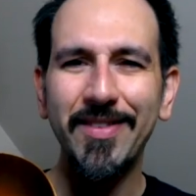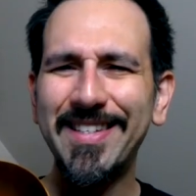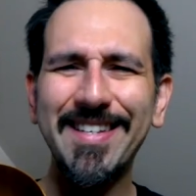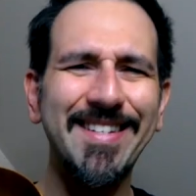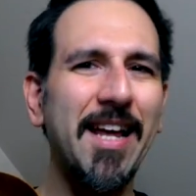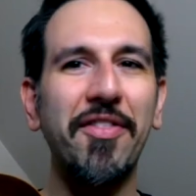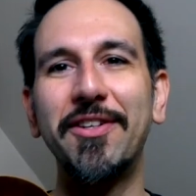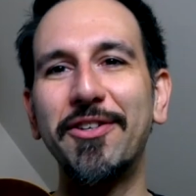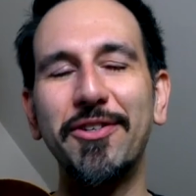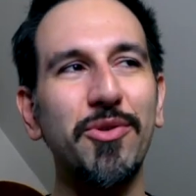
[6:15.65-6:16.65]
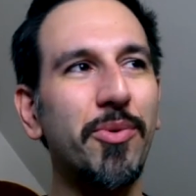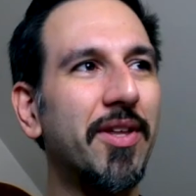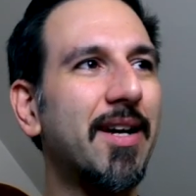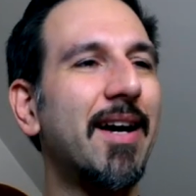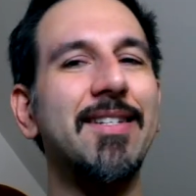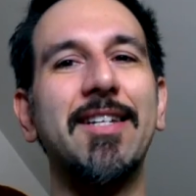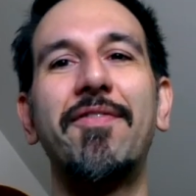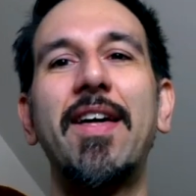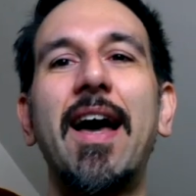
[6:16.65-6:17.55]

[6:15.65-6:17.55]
This has nothing to do with the kind of stuff that